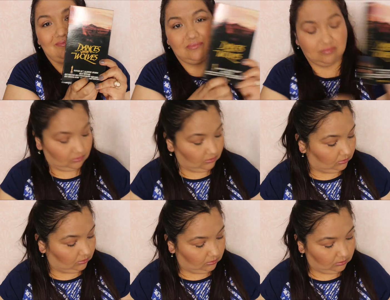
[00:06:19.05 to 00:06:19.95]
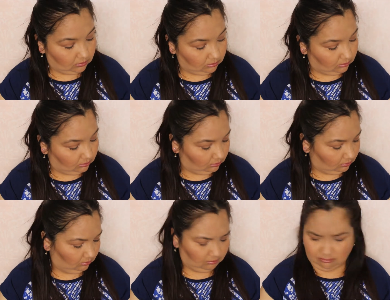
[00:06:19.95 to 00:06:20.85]

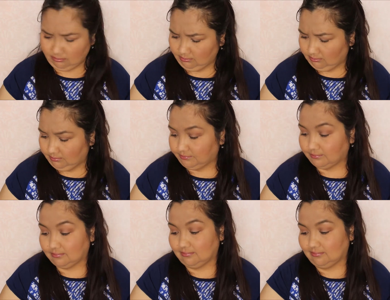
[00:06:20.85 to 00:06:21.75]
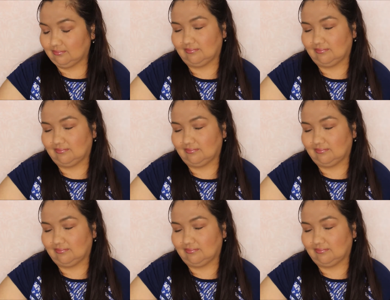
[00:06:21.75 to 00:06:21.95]
Nothing is said.